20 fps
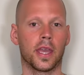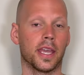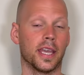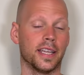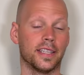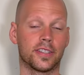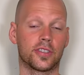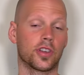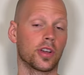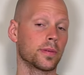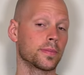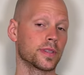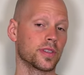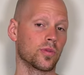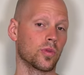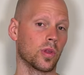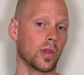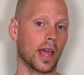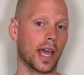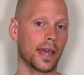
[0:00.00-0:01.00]
In terms of
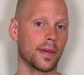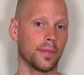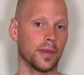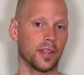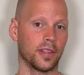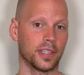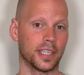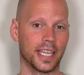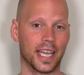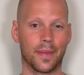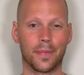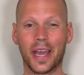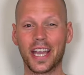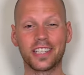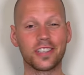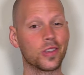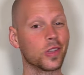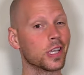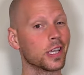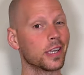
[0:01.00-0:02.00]
reliability, I'm
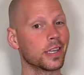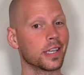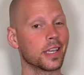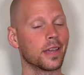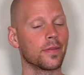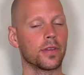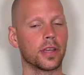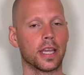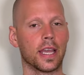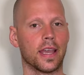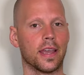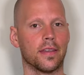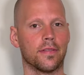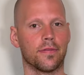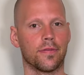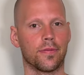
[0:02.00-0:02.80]
actually going to give it a